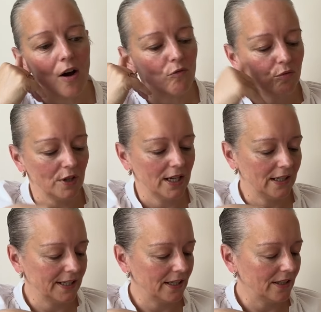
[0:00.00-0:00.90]

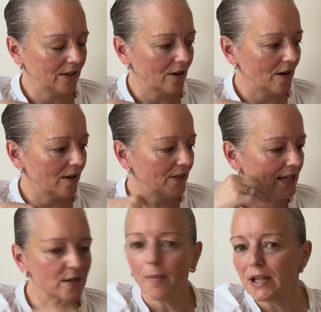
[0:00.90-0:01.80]
really,
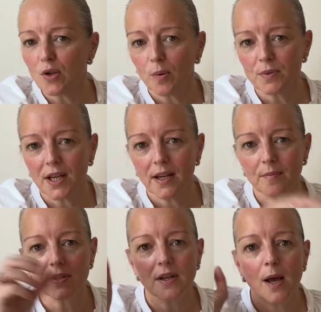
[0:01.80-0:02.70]
these are my top
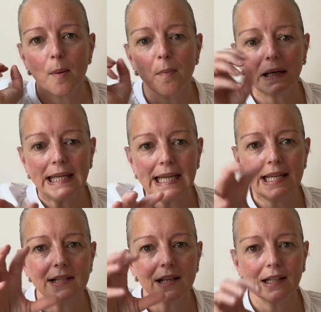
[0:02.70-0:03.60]
tips.
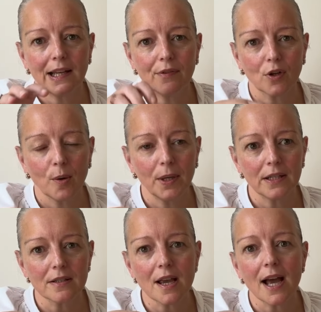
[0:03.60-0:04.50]
Please leave a
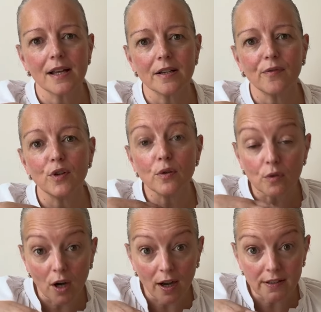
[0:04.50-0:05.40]
comment. And if you've
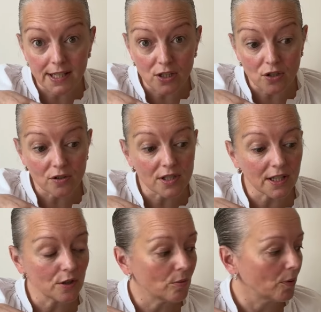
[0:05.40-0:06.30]
got additions
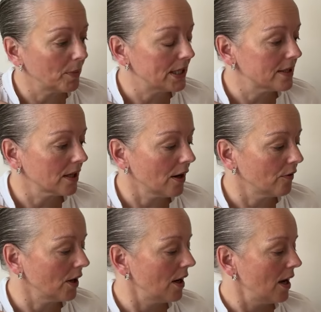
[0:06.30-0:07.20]
that you want me to
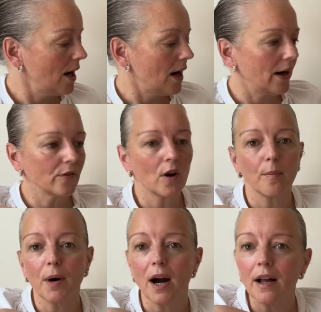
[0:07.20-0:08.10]
cover, I've got
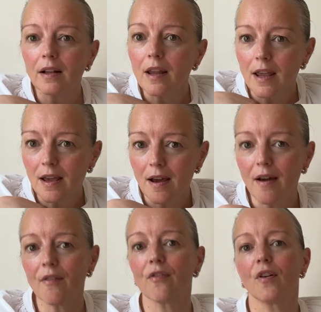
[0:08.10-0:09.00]
a pile
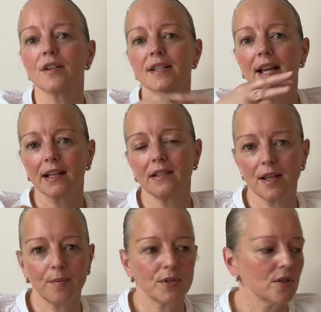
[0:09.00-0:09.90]
here for a second
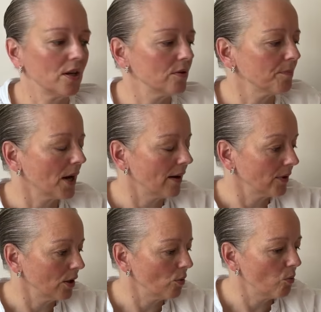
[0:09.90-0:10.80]
episode, but
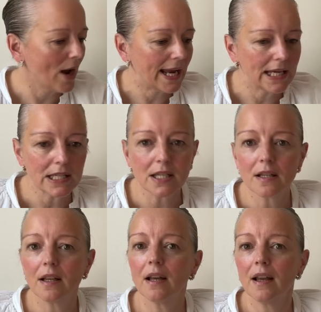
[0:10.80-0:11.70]
I'm going to wait